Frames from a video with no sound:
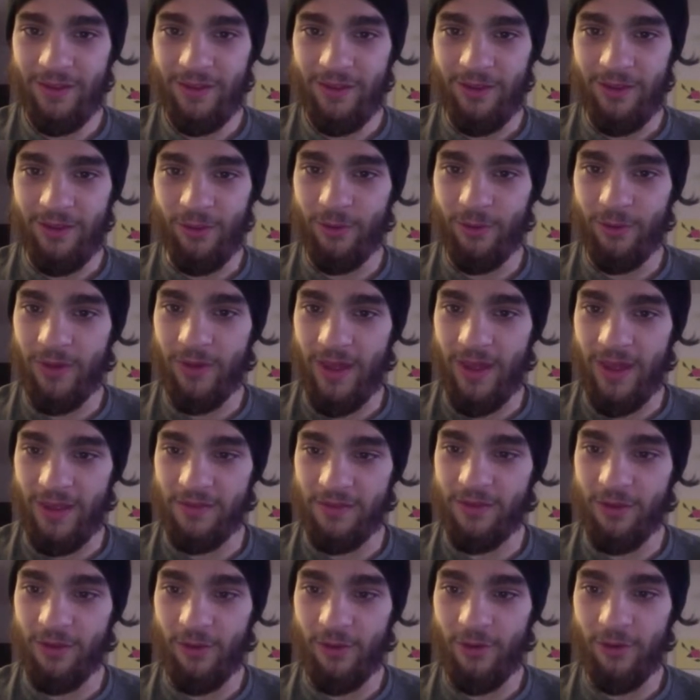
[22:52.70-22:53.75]
Okay,
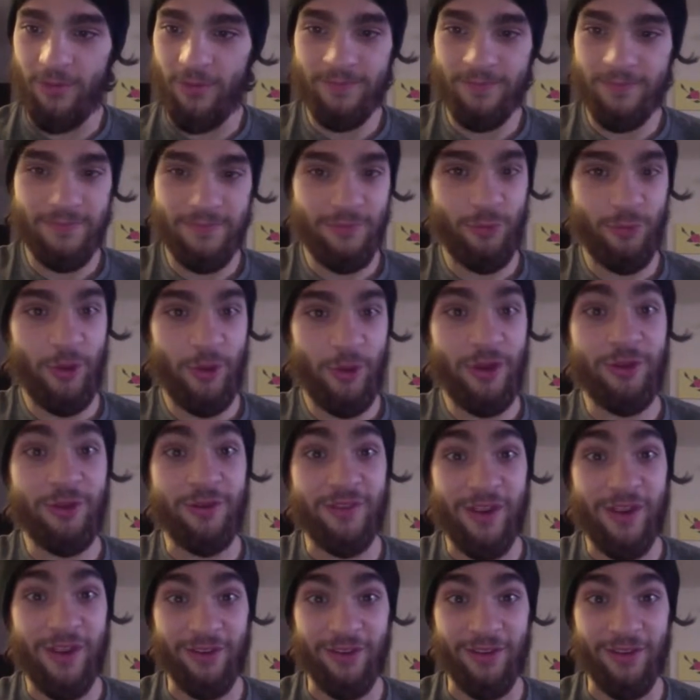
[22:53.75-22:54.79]
so way too
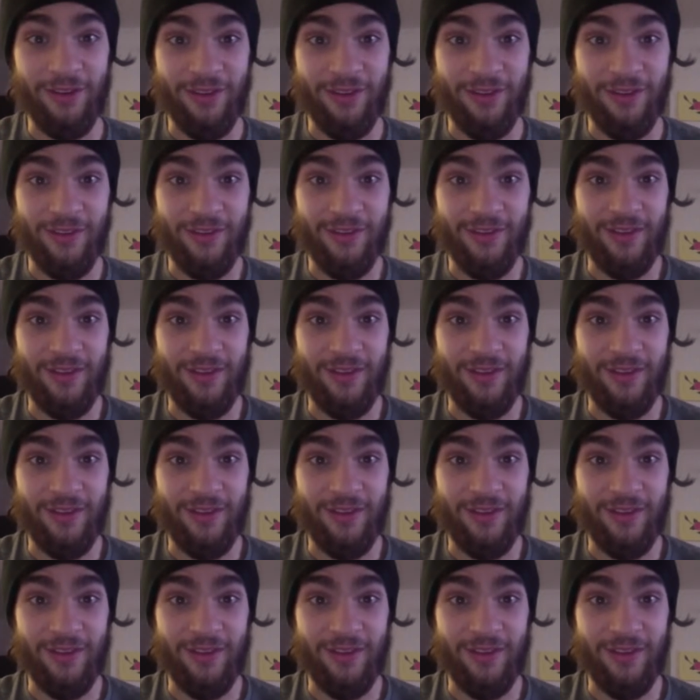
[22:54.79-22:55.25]
scared of